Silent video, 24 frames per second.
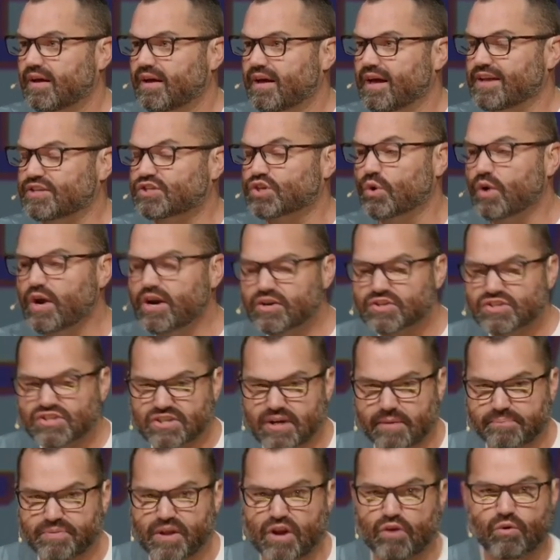And so here's
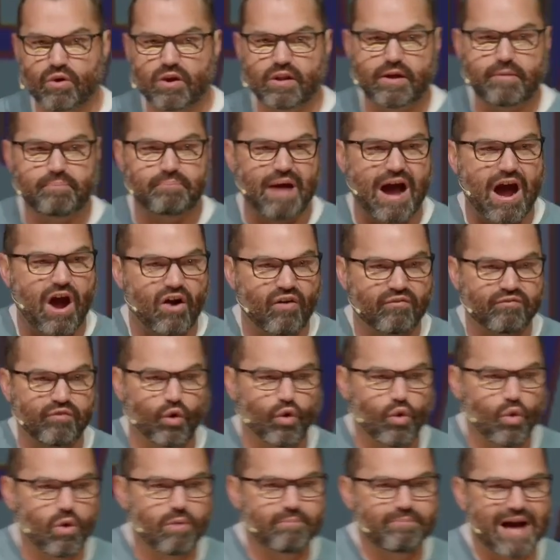something really powerful
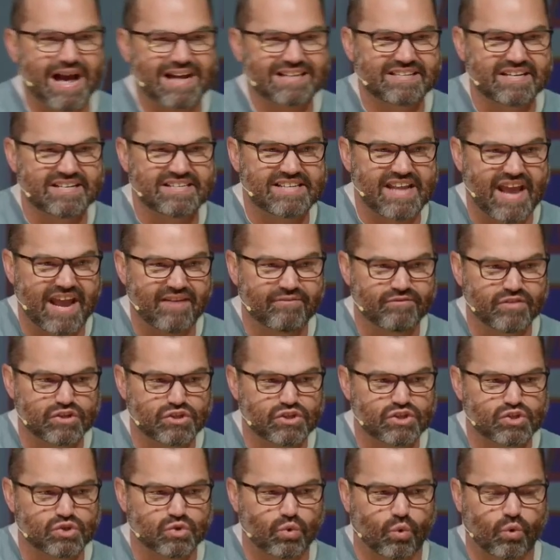going back to David's
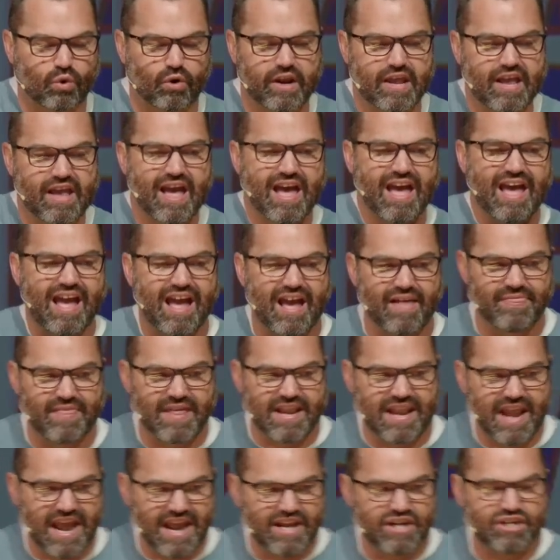story and the
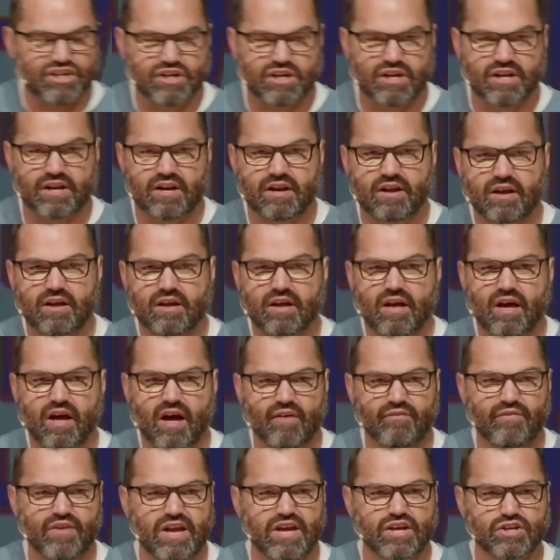nation
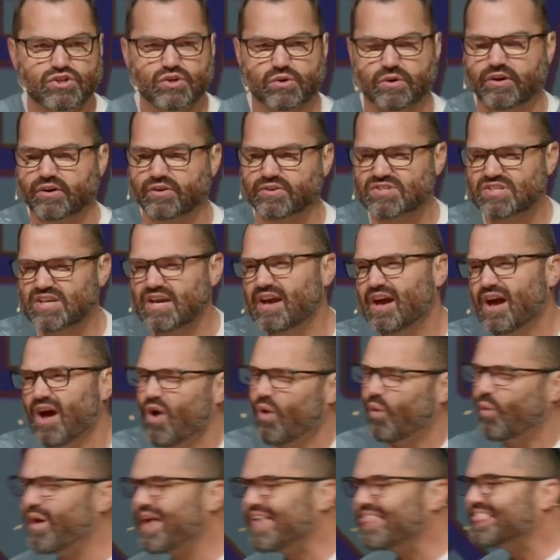of Israel. See,
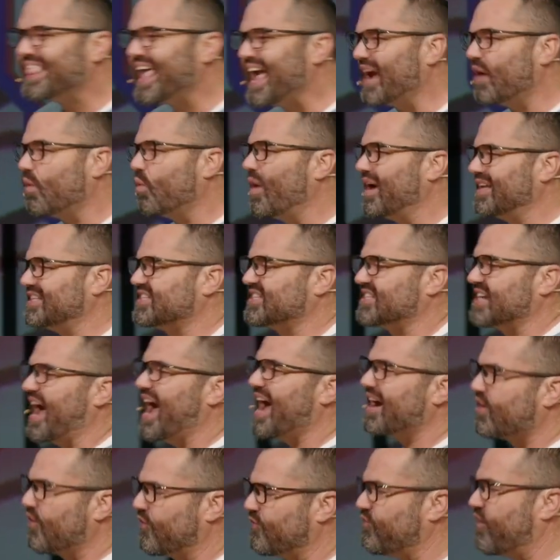we think what
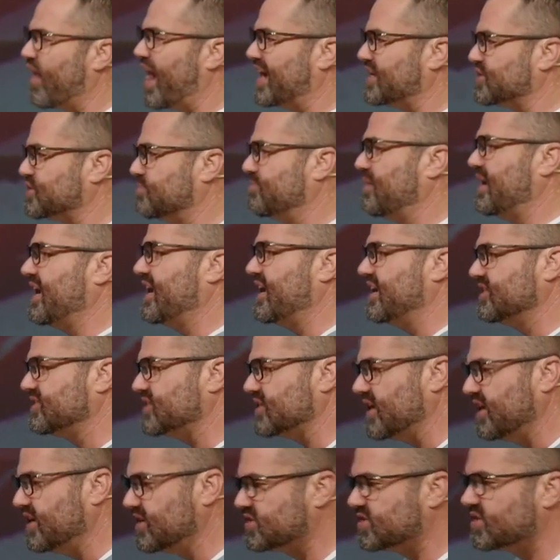sacrifice means
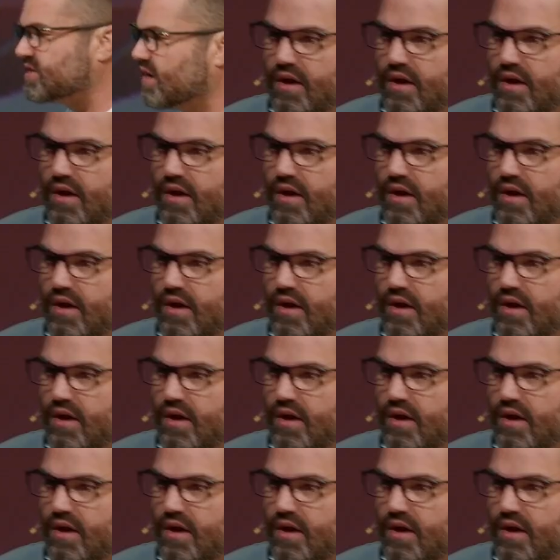is